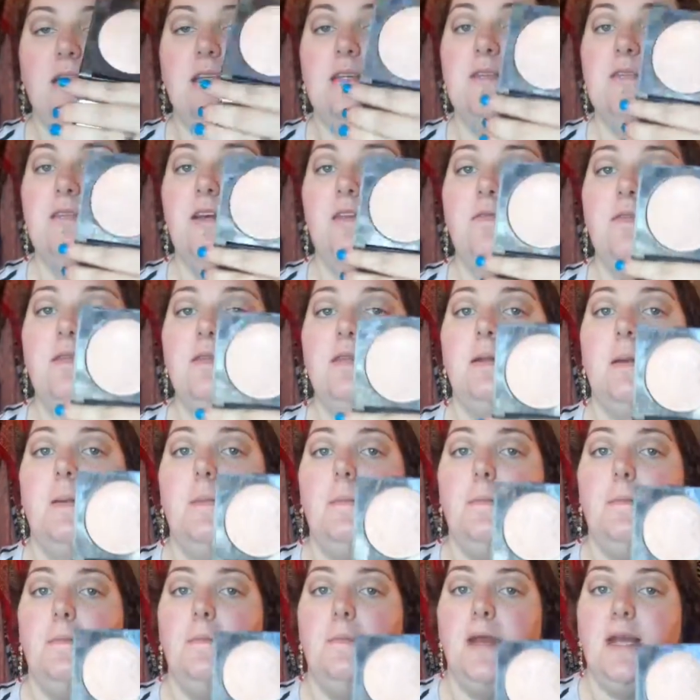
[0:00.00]
This stuff is an
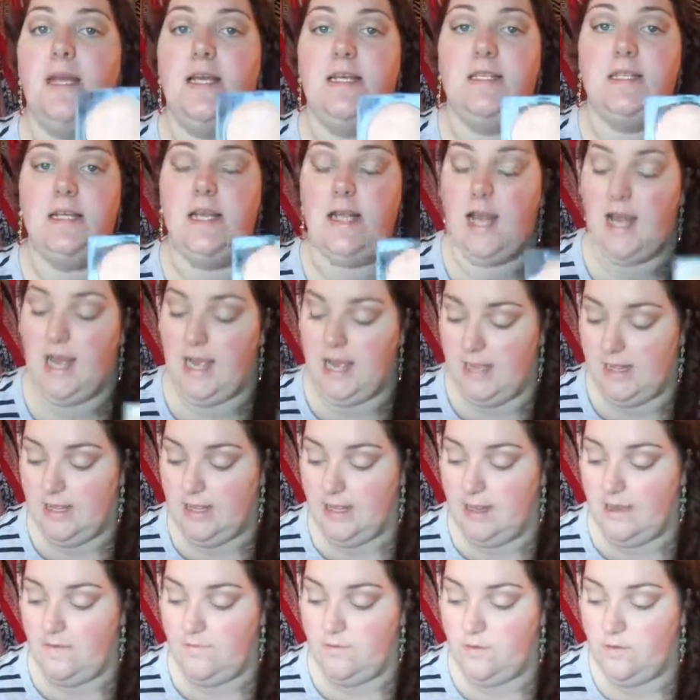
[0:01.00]
amazing
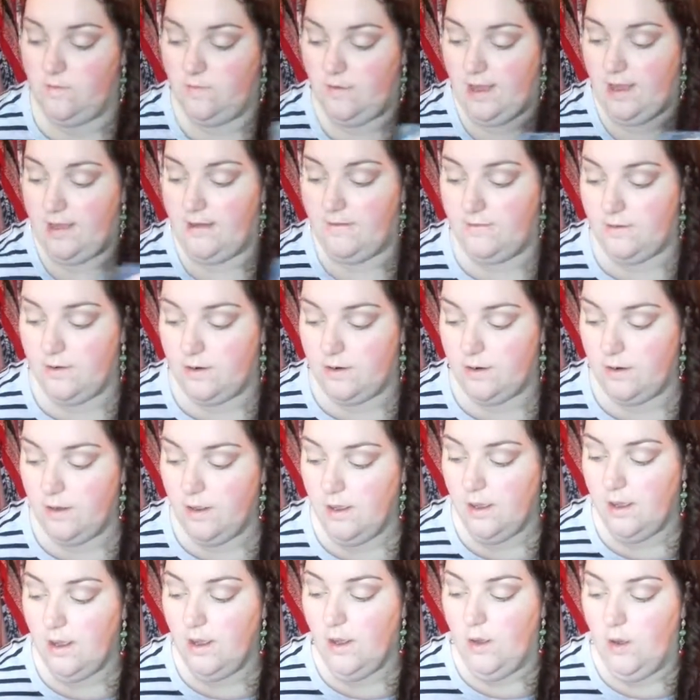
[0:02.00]
highlight. If you've ever
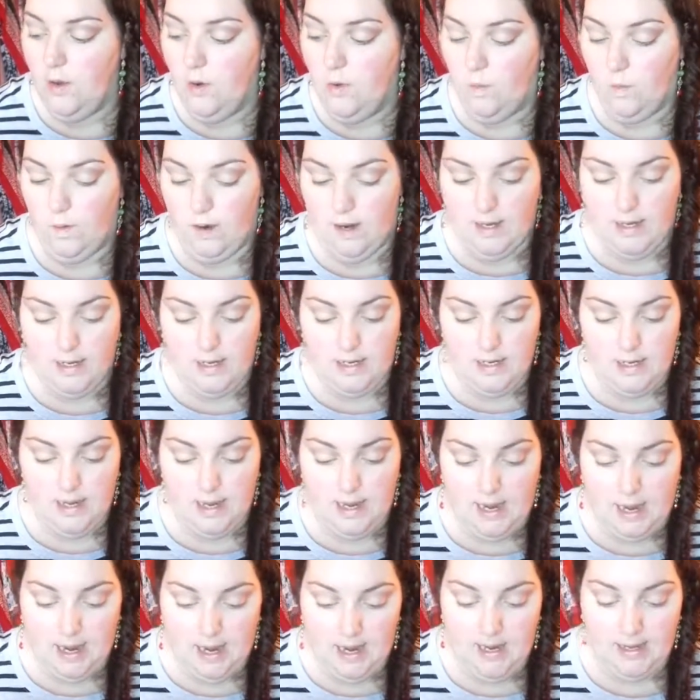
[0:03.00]
wanted
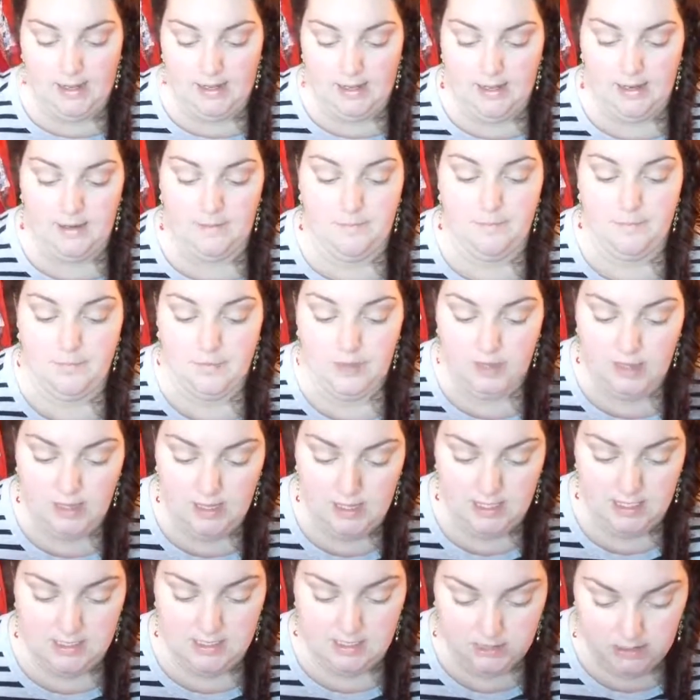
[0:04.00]
a highlight,
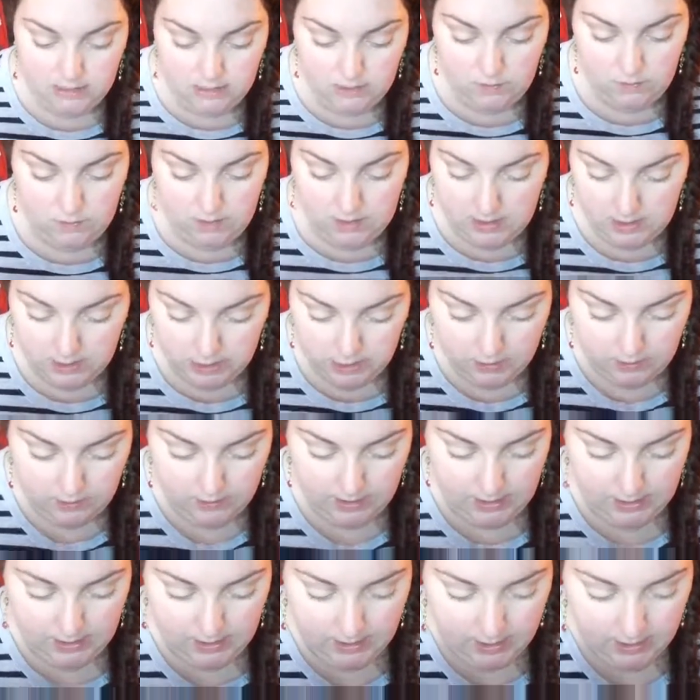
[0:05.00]
this is the one that you
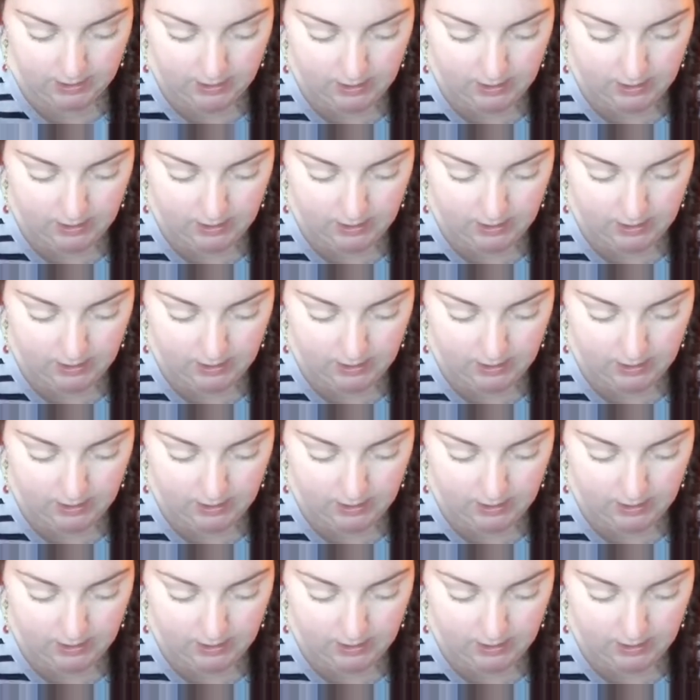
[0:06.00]
need.